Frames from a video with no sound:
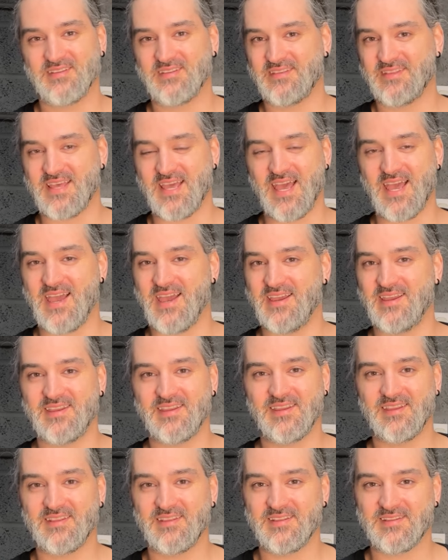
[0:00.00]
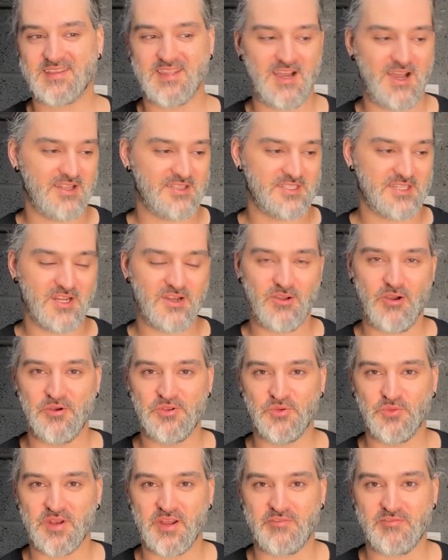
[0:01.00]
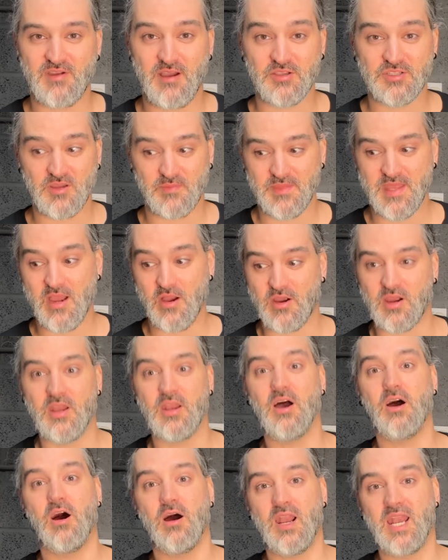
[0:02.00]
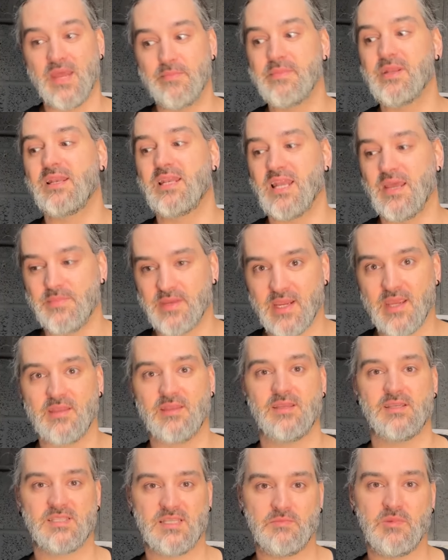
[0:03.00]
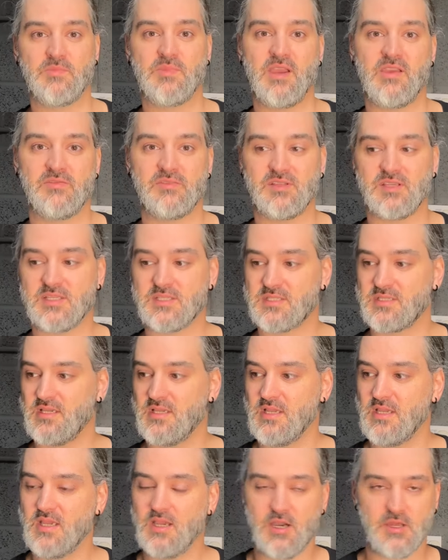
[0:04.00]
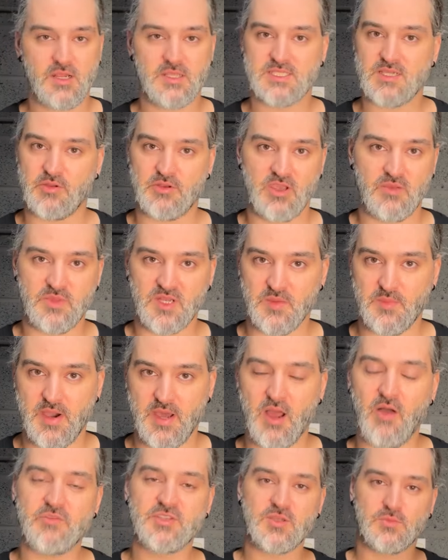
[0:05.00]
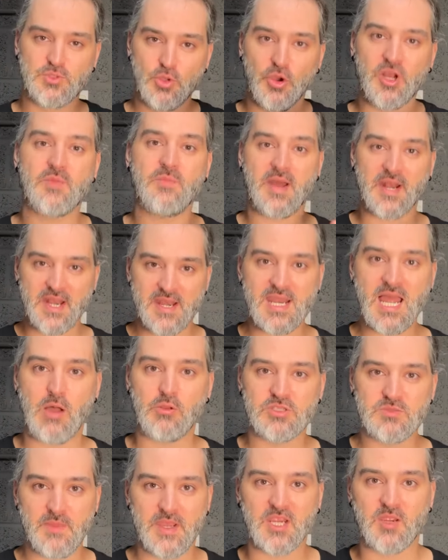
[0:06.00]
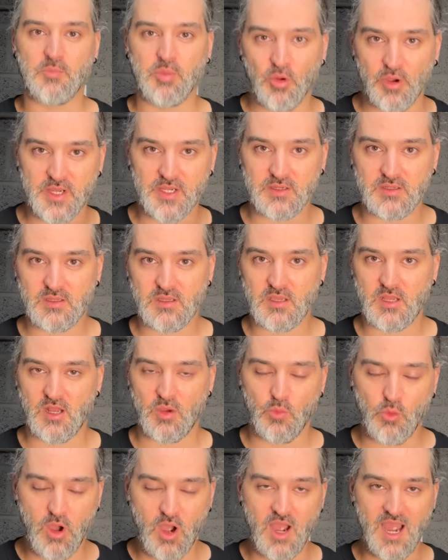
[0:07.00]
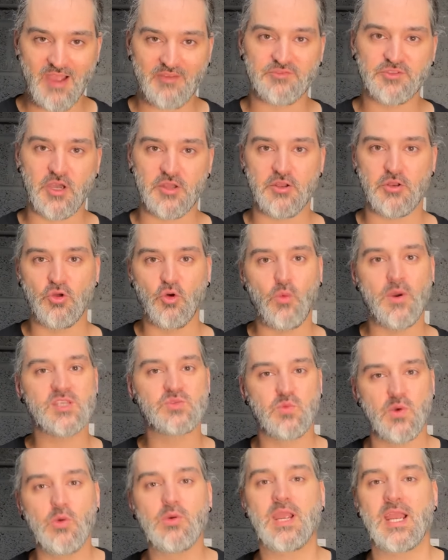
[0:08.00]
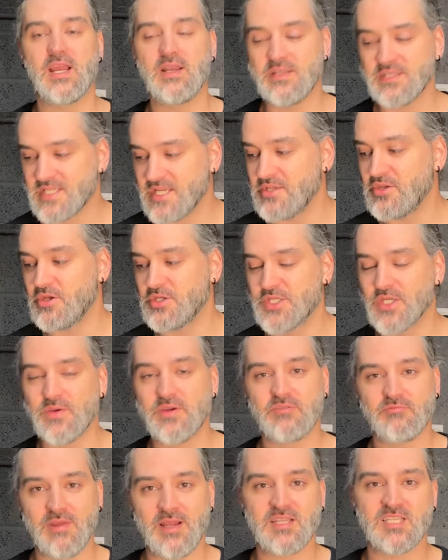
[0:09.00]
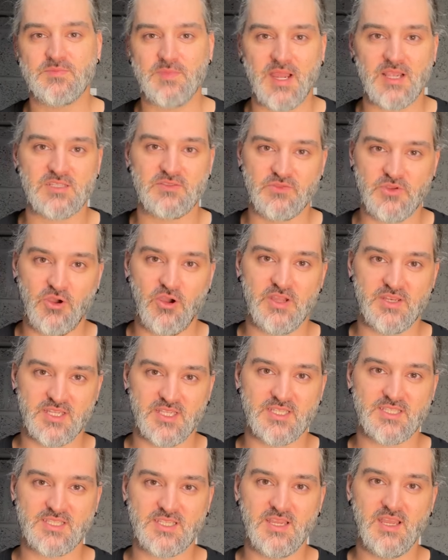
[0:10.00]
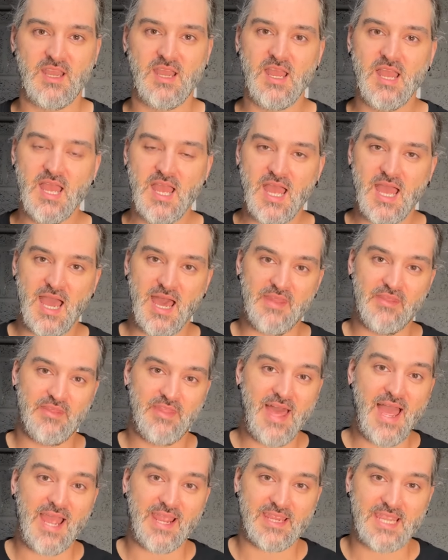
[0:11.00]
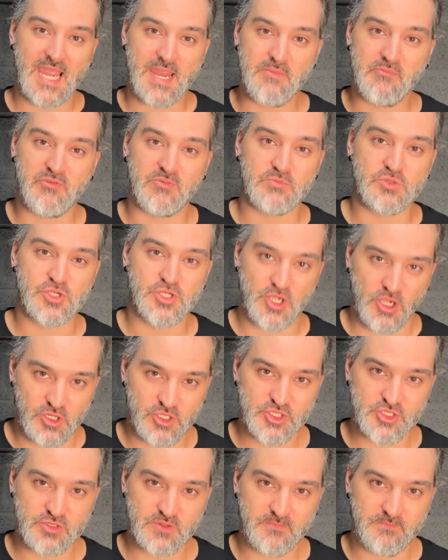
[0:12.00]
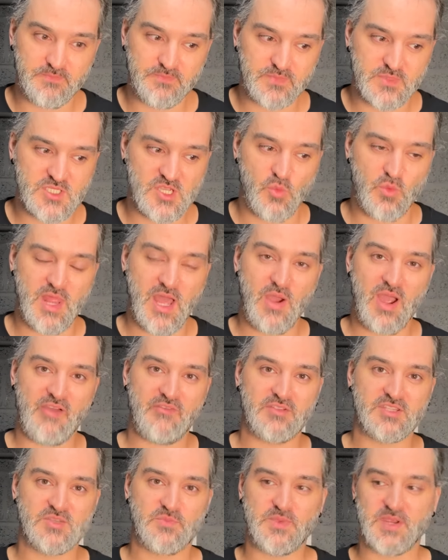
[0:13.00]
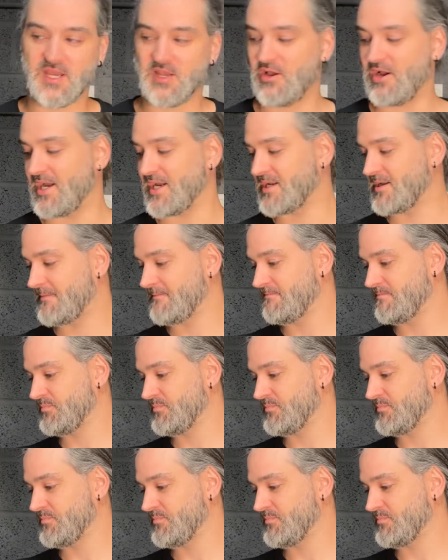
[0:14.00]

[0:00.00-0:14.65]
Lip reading: their cards declined or whatever else, I'm there. I'll go, let me get this. Let me pay for this. I don't tell nobody about it. Obviously, I'm talking about it now to make a point. And I have done and always will continue doing random acts of kindness. And that came from Josh. So without having to be like,